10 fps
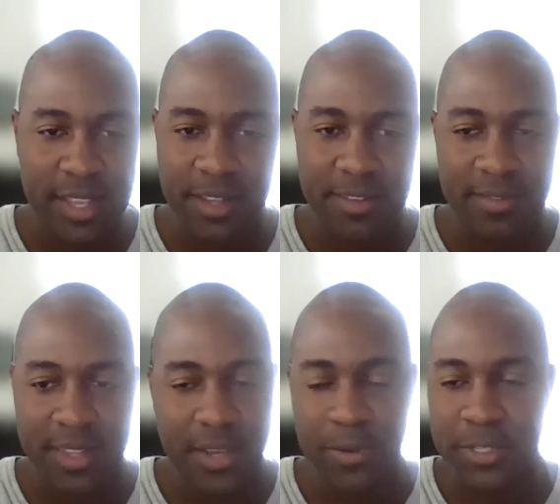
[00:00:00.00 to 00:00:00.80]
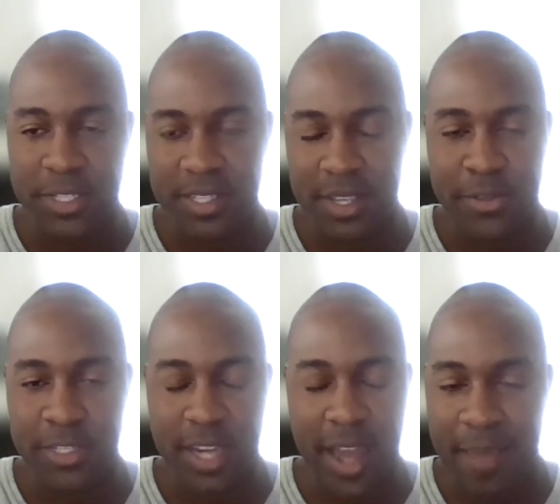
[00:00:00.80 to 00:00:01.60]
it was
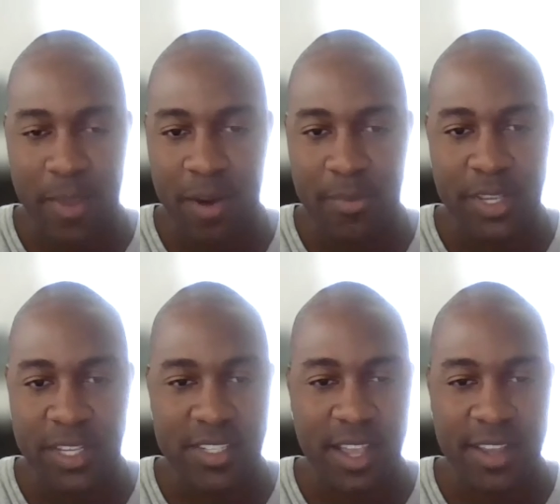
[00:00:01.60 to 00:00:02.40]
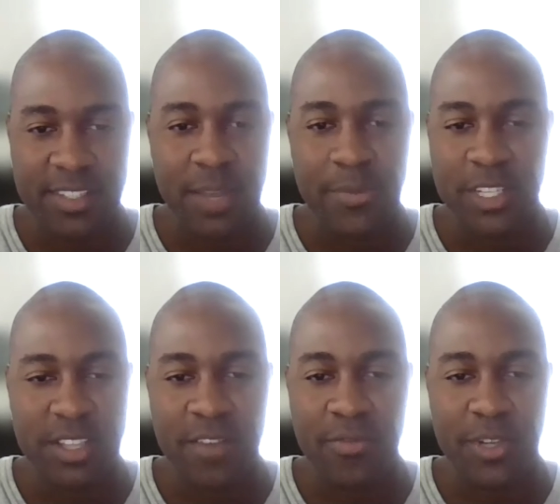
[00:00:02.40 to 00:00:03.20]
a nightmare because like some of the
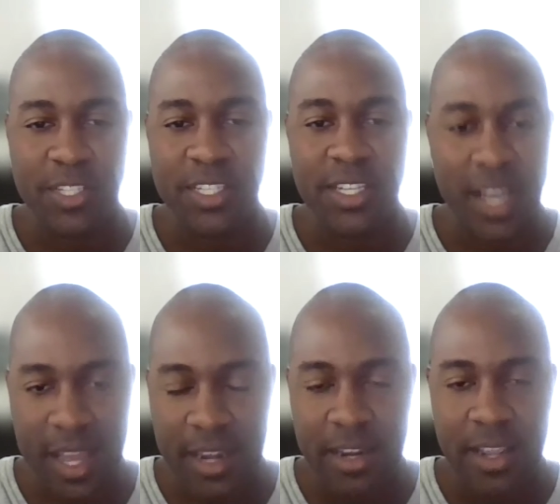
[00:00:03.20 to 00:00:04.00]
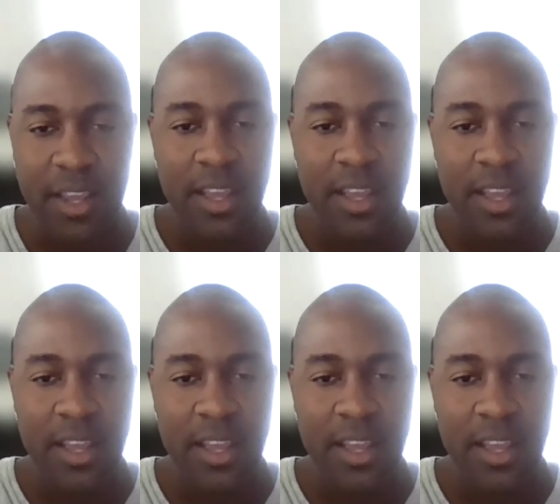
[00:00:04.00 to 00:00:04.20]
stuff wasn't done.